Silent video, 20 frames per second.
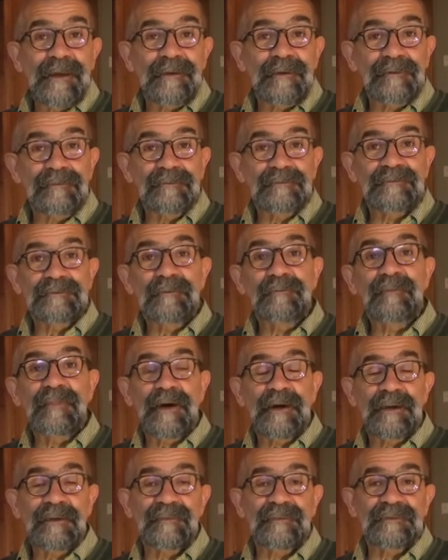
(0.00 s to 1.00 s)
how to use
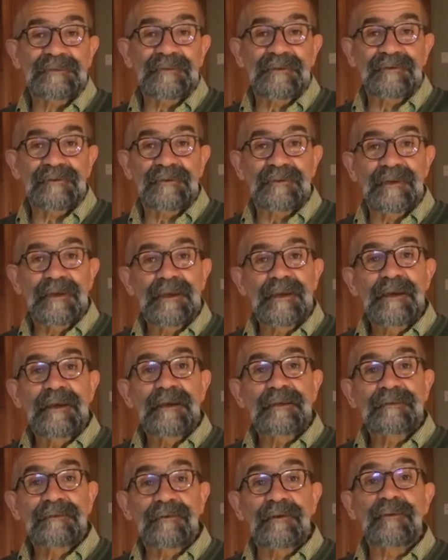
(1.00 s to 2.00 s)
body position
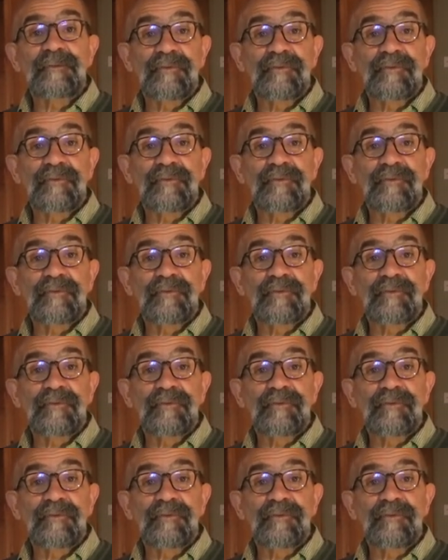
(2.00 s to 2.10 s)
to